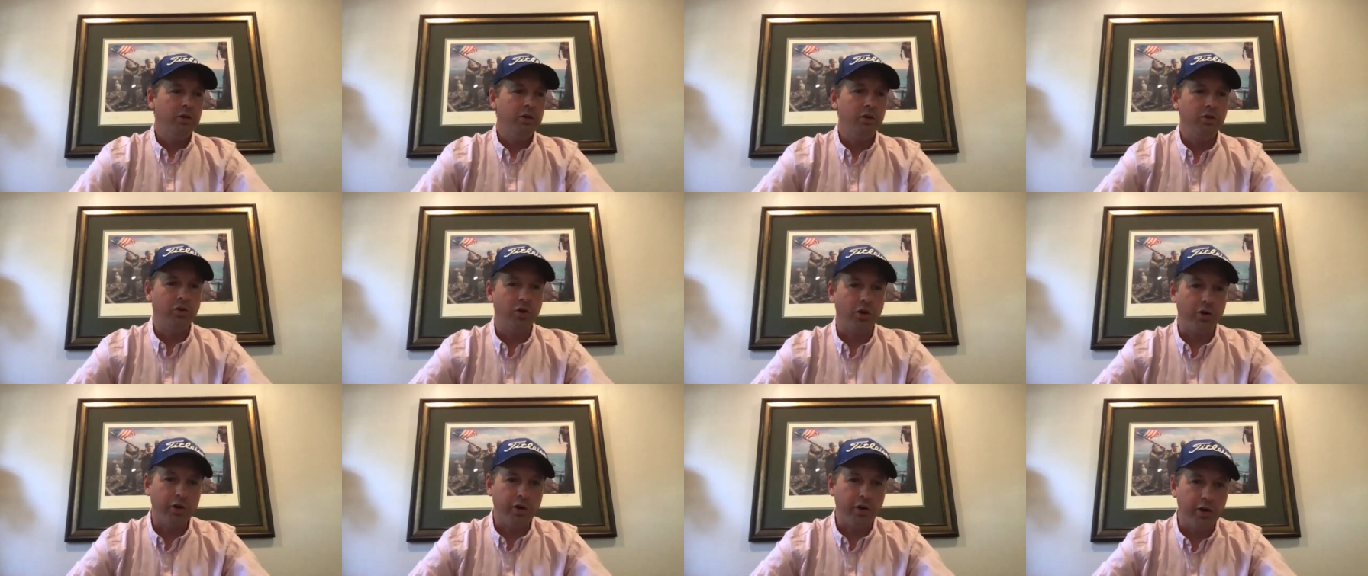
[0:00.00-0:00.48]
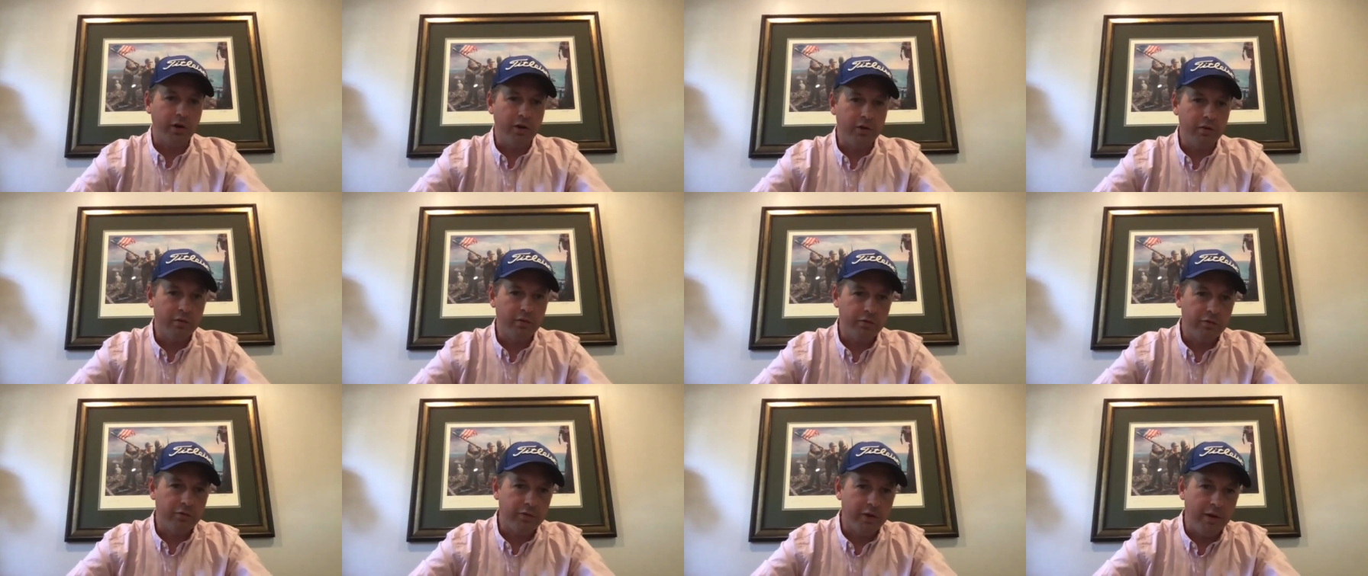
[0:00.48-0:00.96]

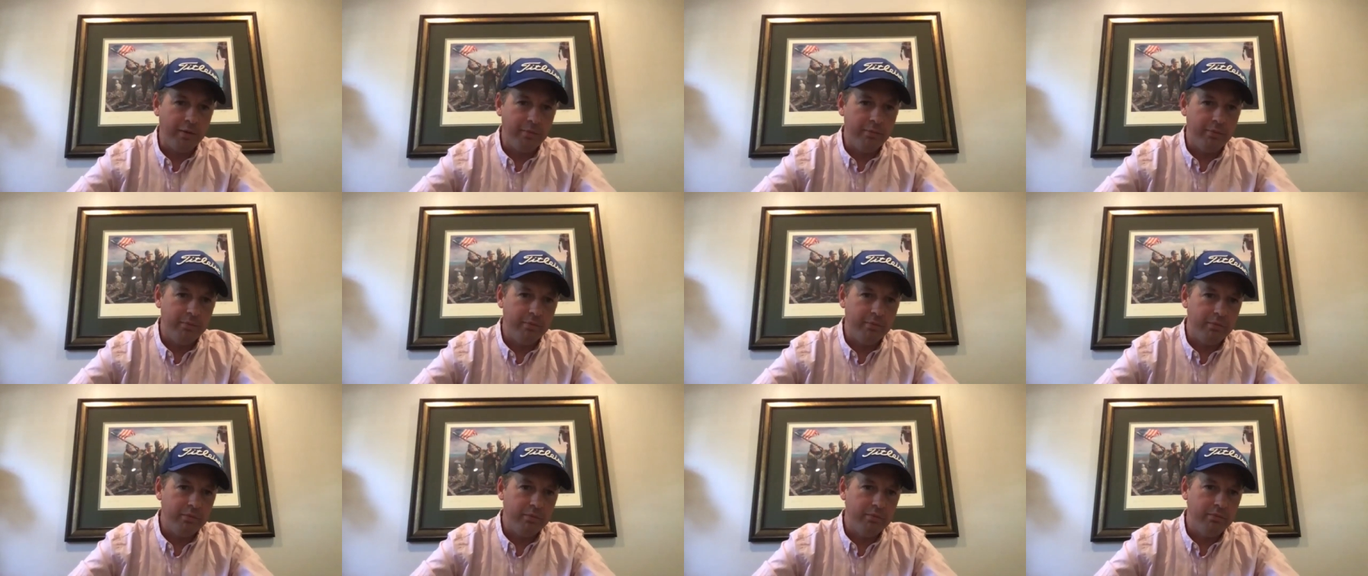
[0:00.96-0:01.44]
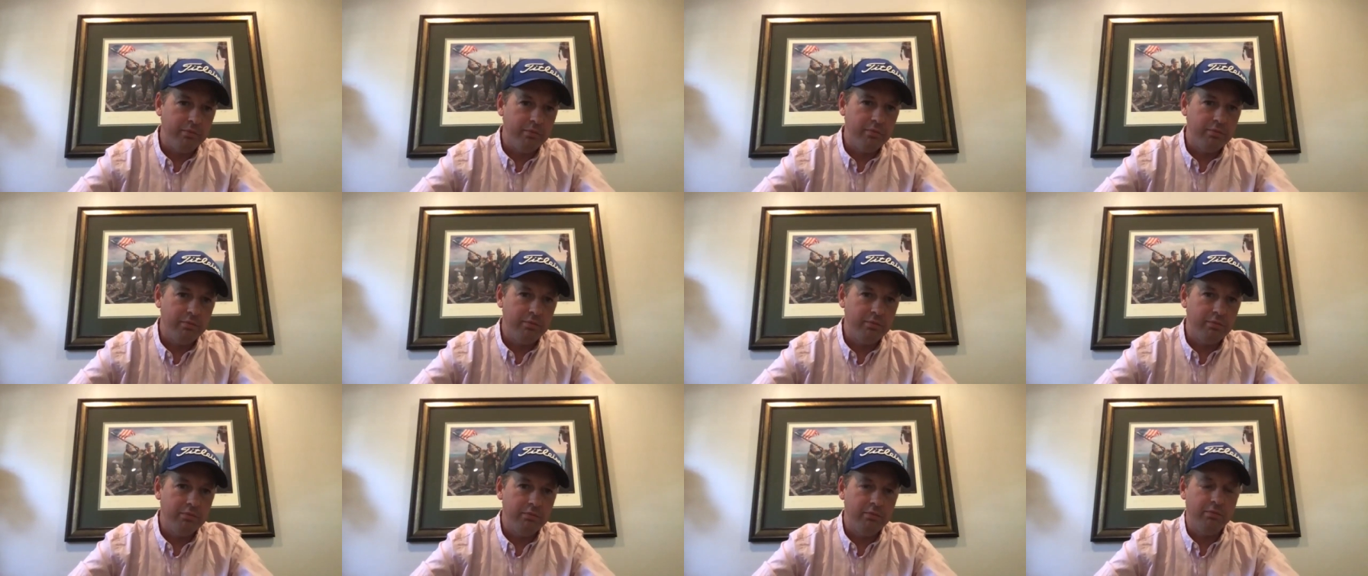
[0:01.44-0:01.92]
learn from
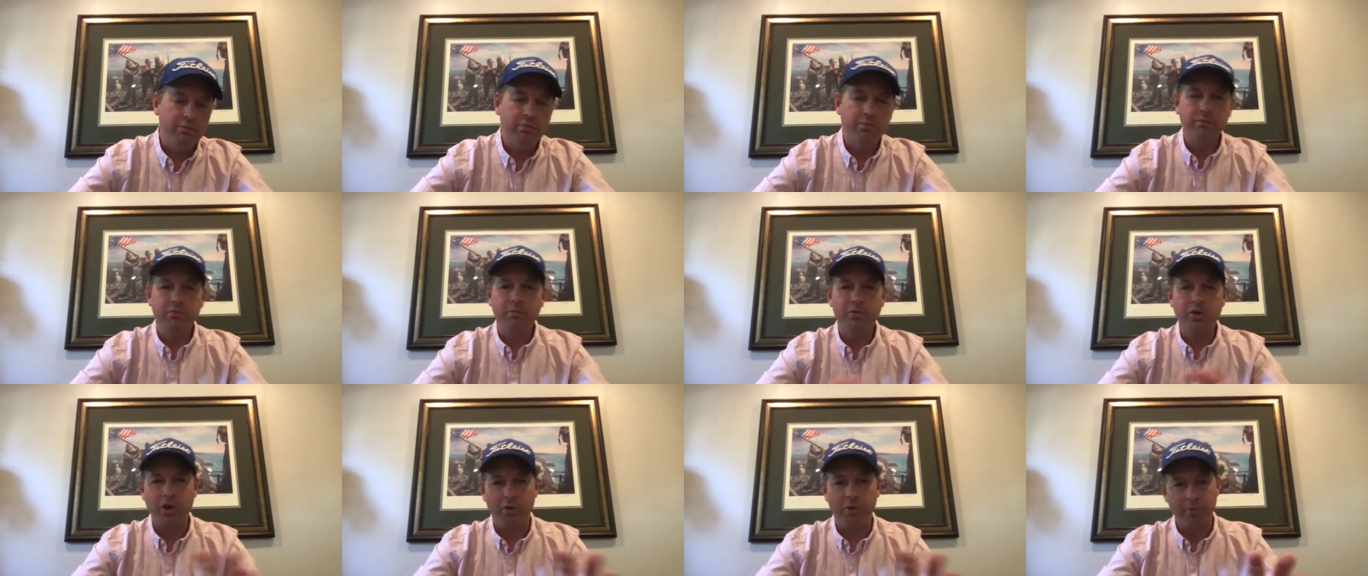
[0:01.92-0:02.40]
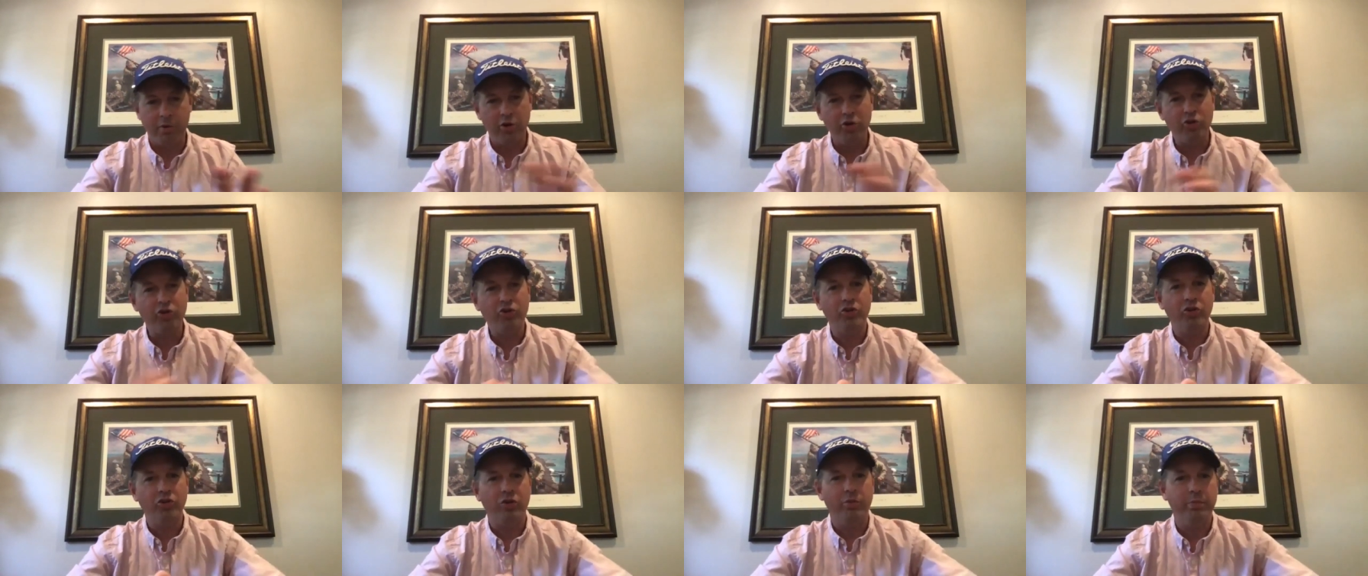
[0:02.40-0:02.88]

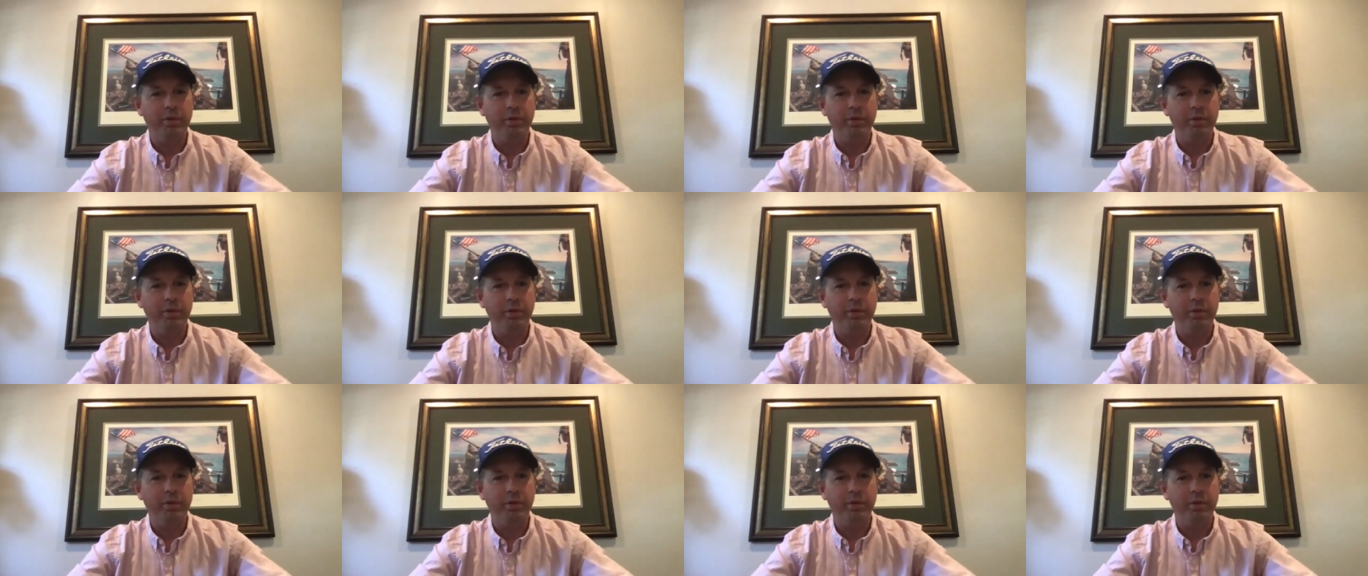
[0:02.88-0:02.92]
commercial